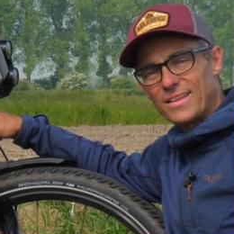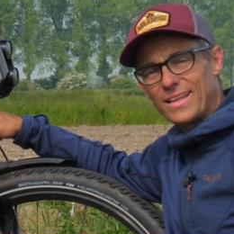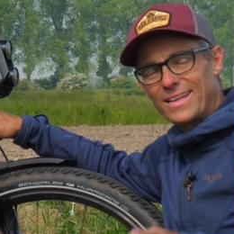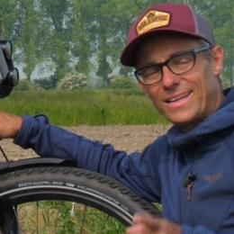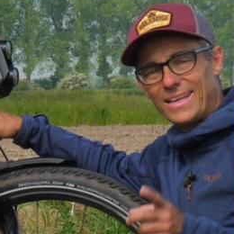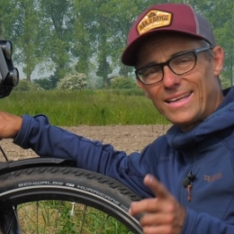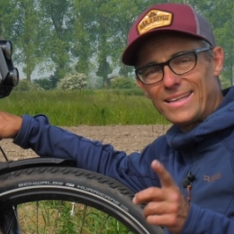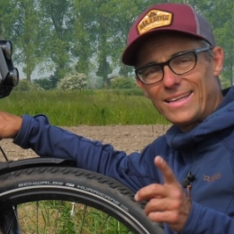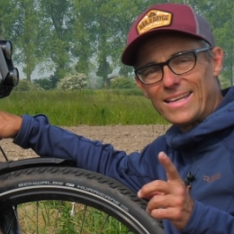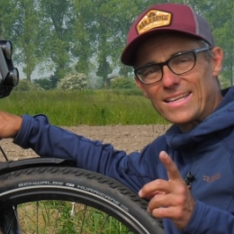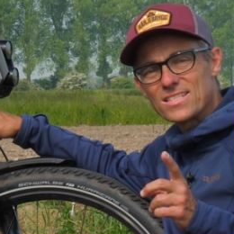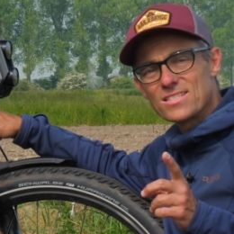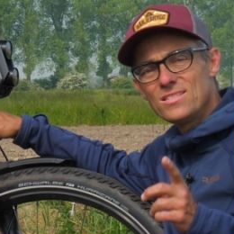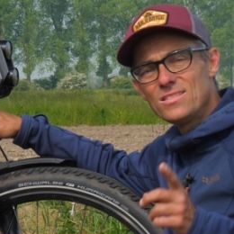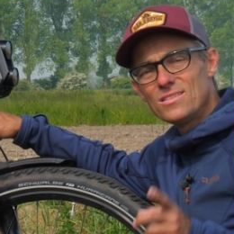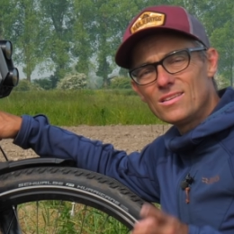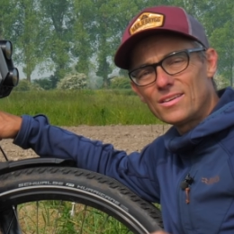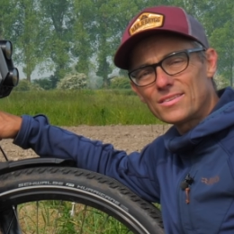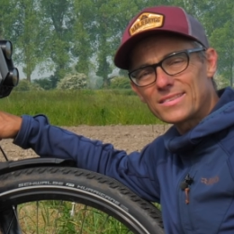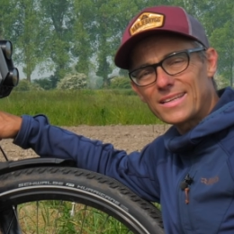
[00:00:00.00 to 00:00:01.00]
that it is
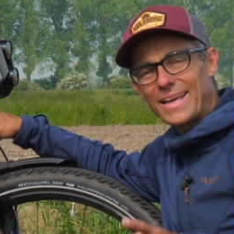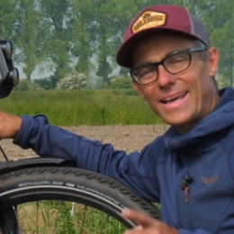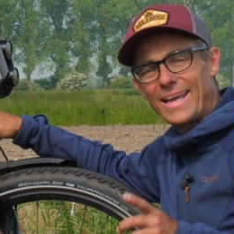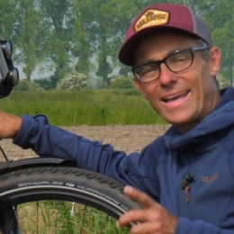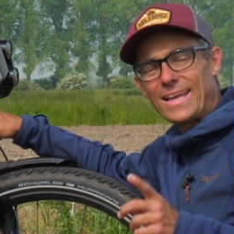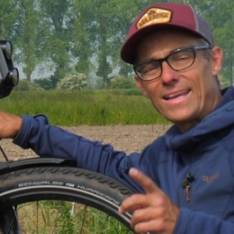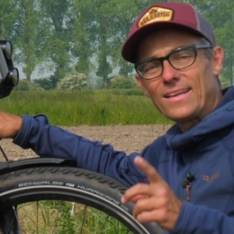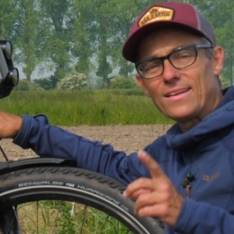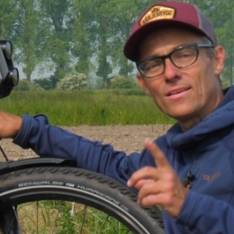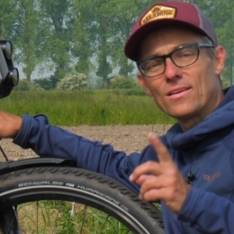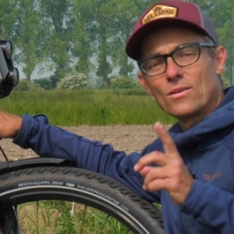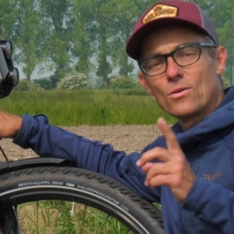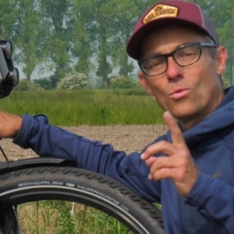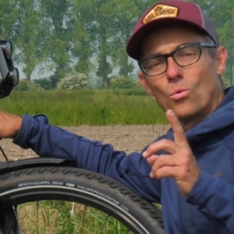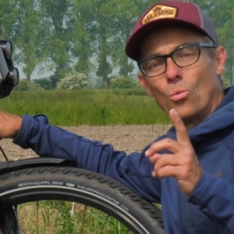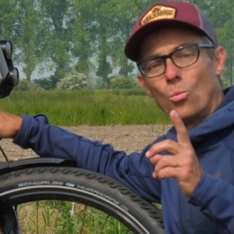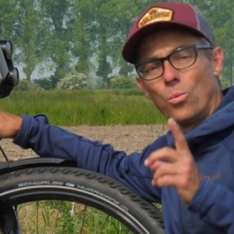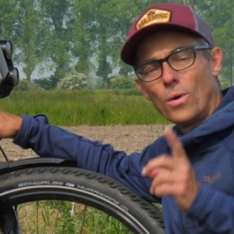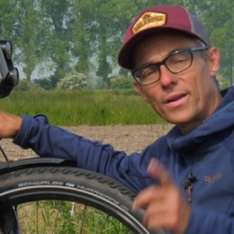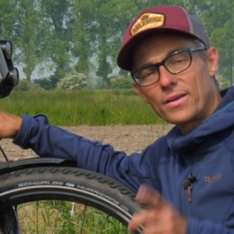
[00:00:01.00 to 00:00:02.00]
not a
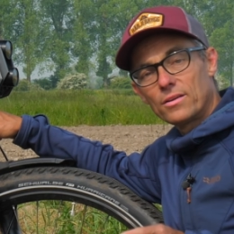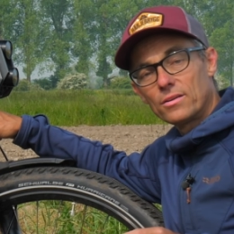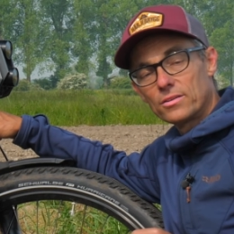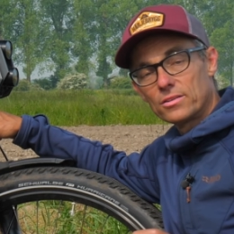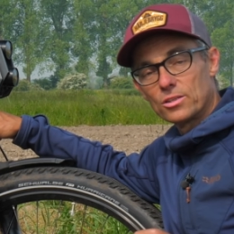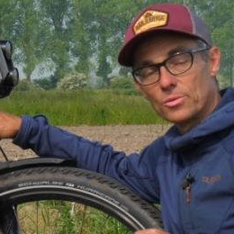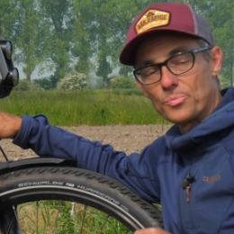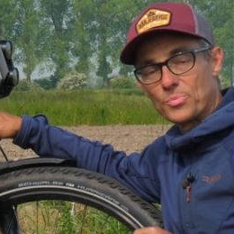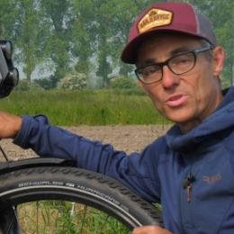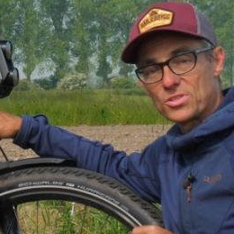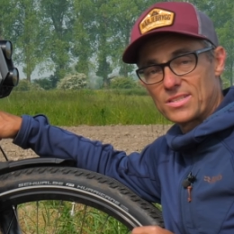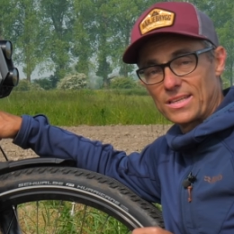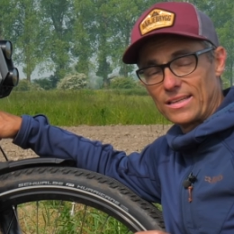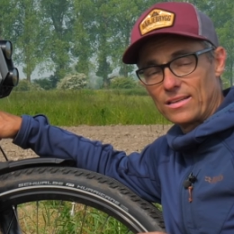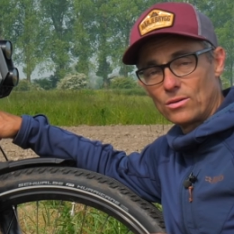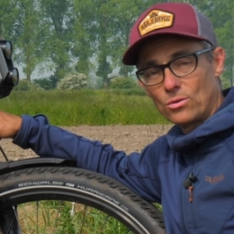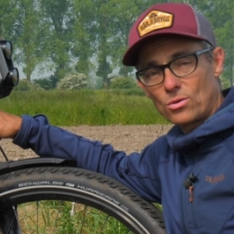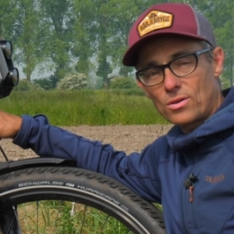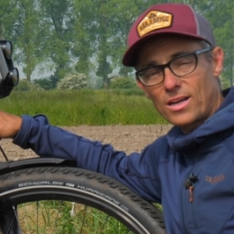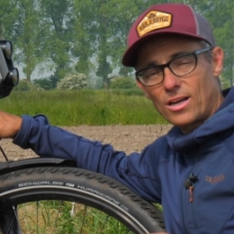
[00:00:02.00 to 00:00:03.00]

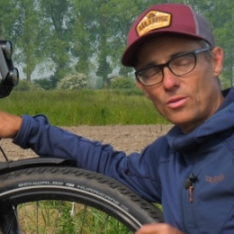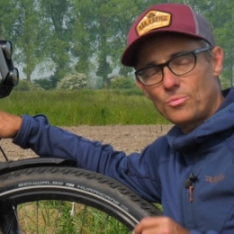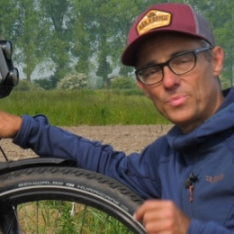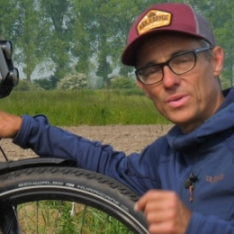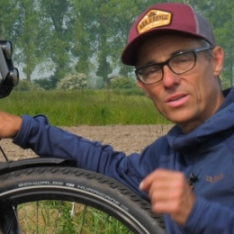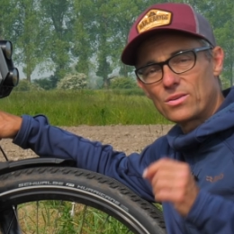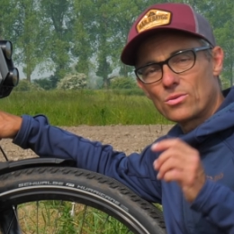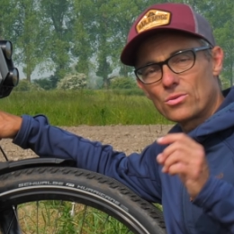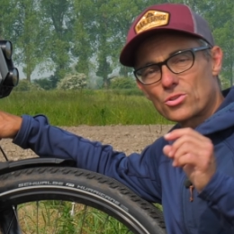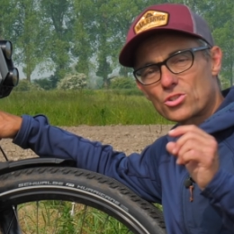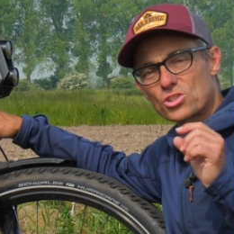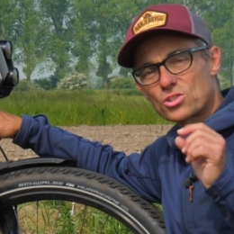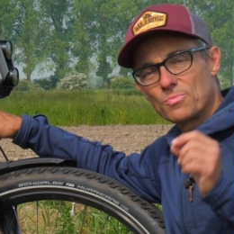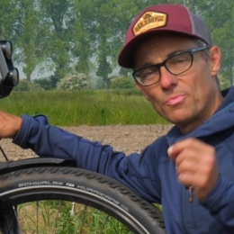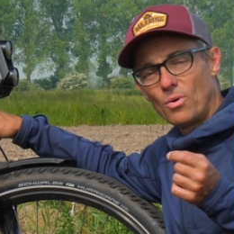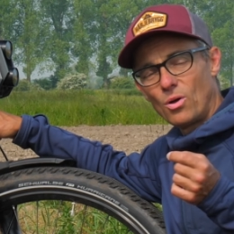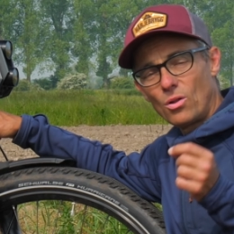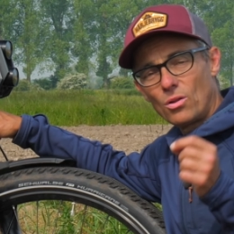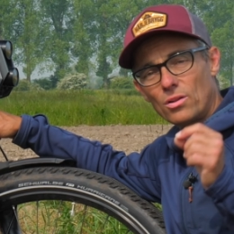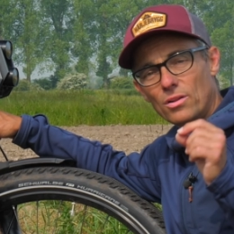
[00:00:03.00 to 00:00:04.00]
100% lockout because
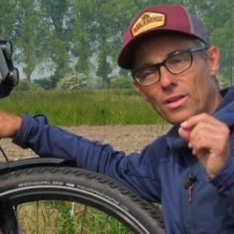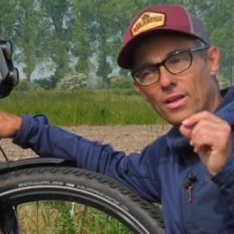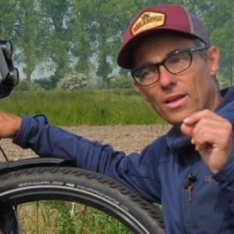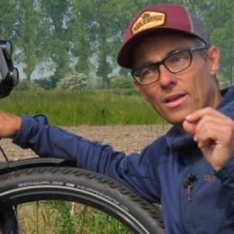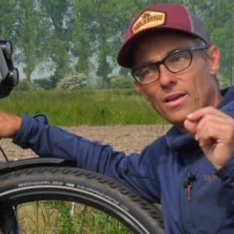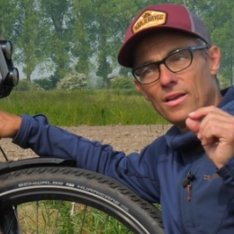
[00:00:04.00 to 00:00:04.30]
small